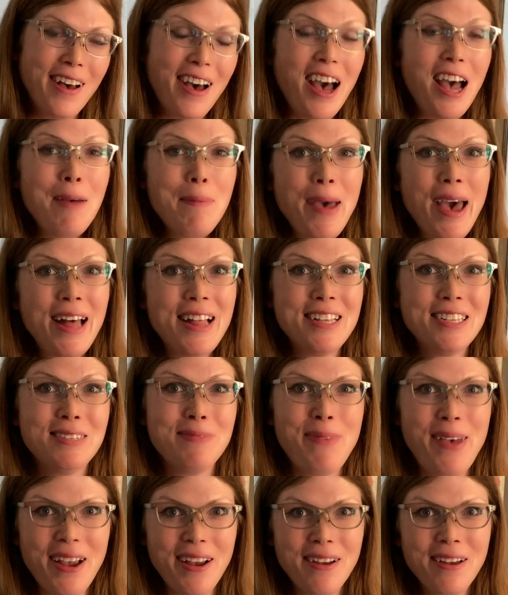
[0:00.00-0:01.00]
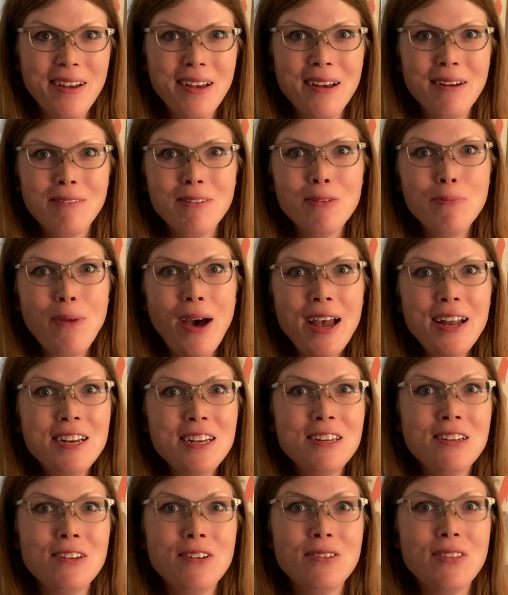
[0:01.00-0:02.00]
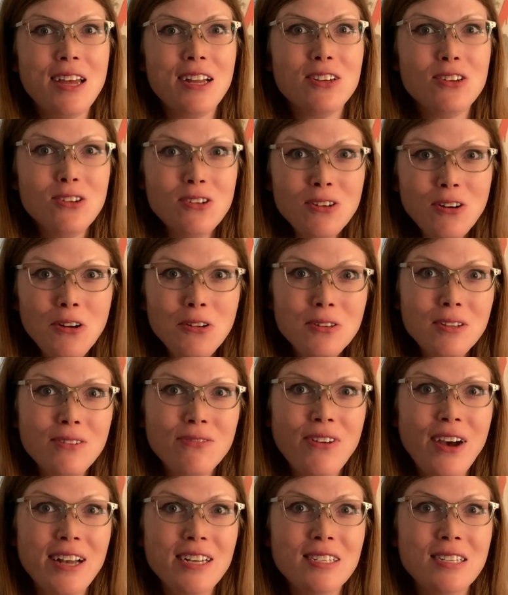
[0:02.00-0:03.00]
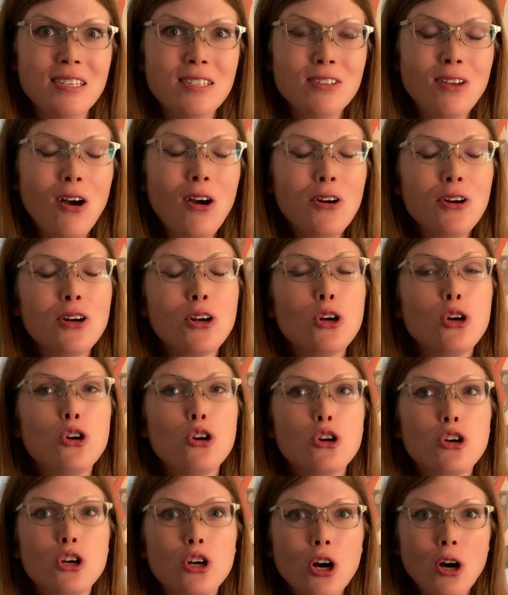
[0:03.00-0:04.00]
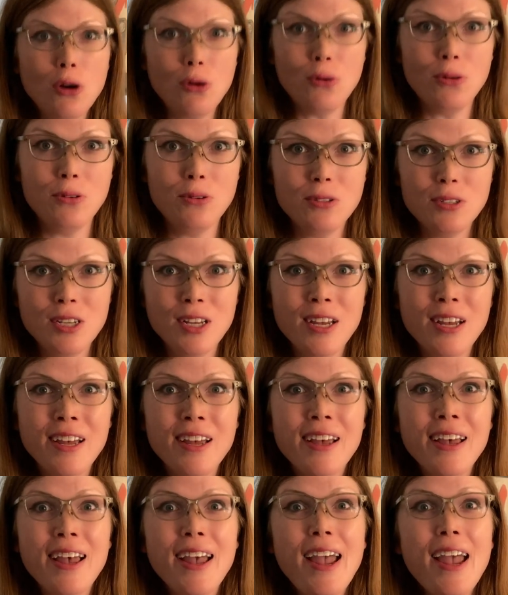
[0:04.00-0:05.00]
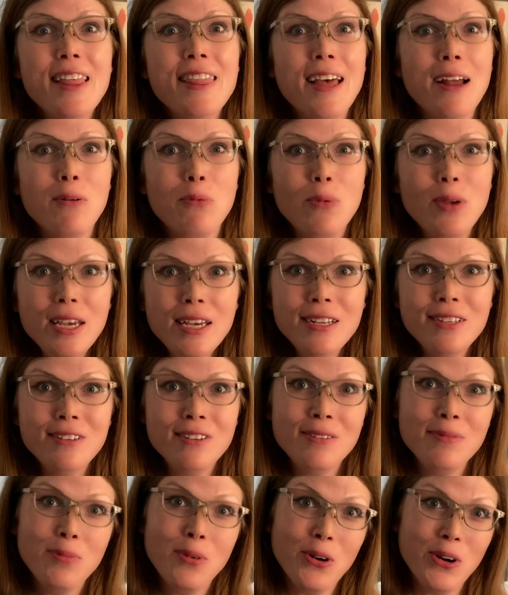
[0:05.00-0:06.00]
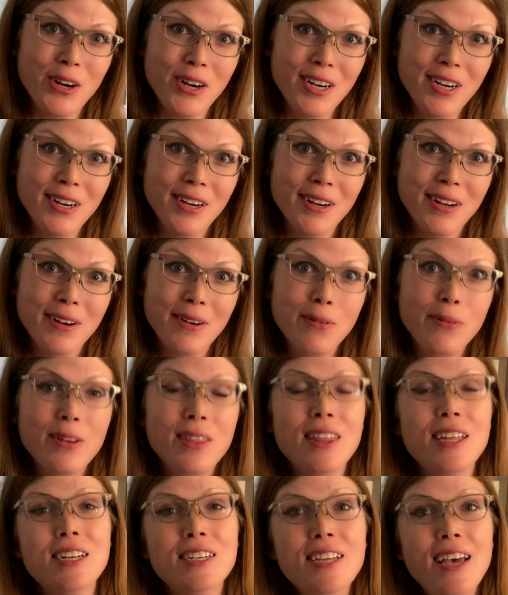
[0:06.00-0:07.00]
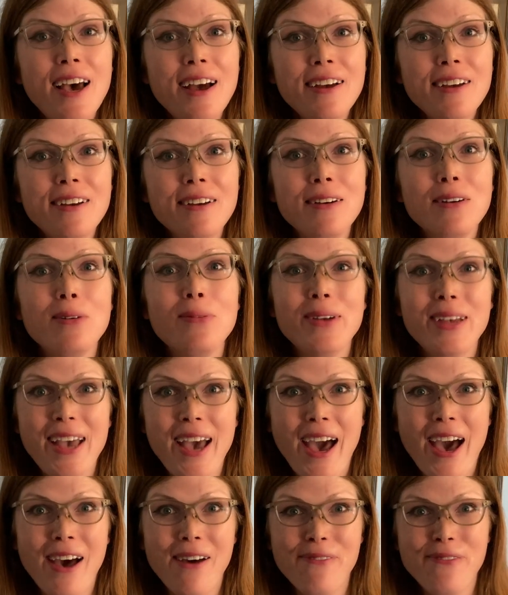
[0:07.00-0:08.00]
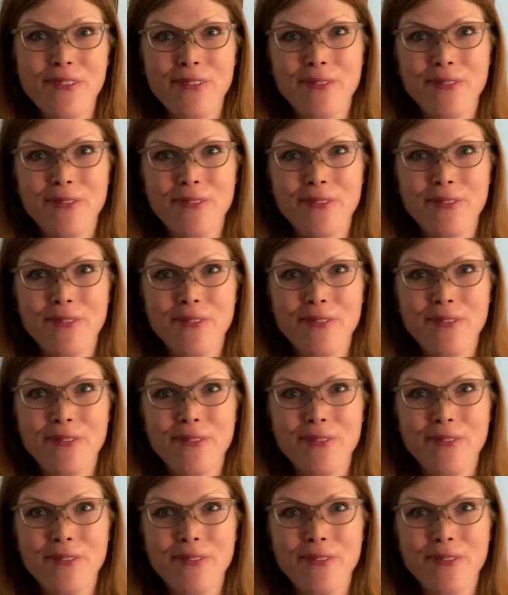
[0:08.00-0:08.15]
I'm Alice Mick, reminding you that your old devices are gold and that we can do more with the tech we have.